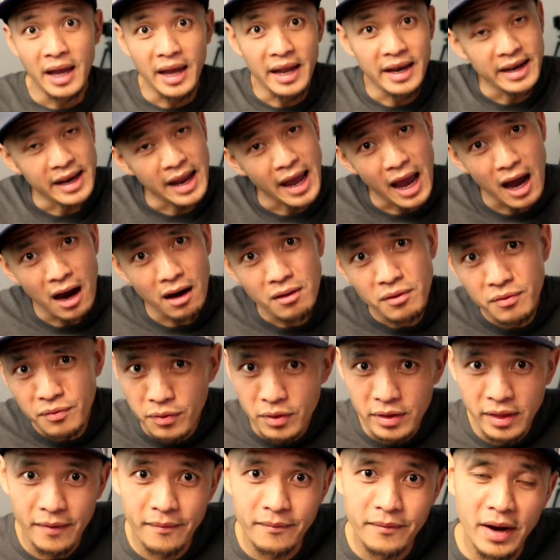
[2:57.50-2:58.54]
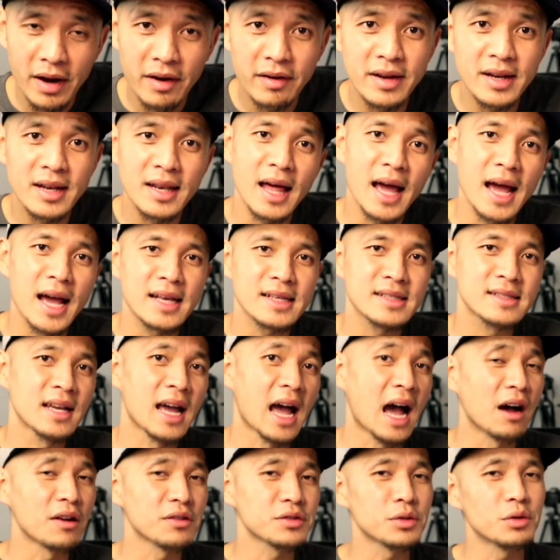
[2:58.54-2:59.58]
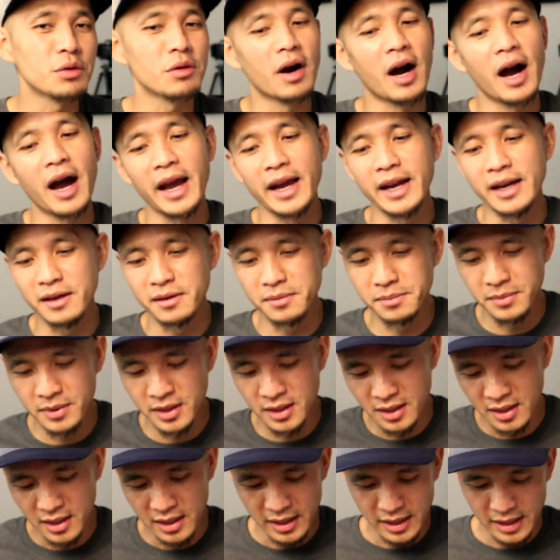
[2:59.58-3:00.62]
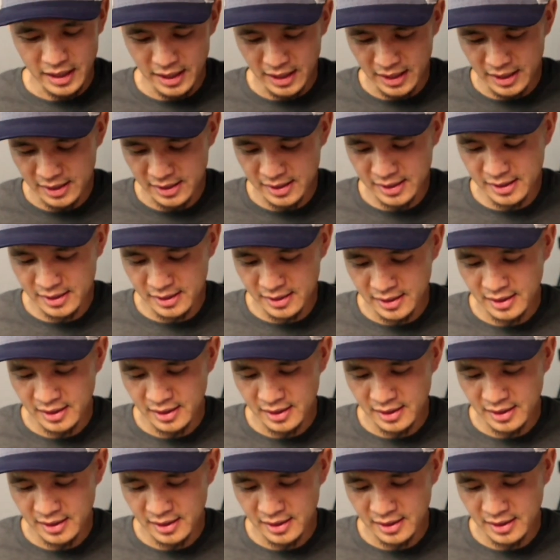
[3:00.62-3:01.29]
And now for the very last household item is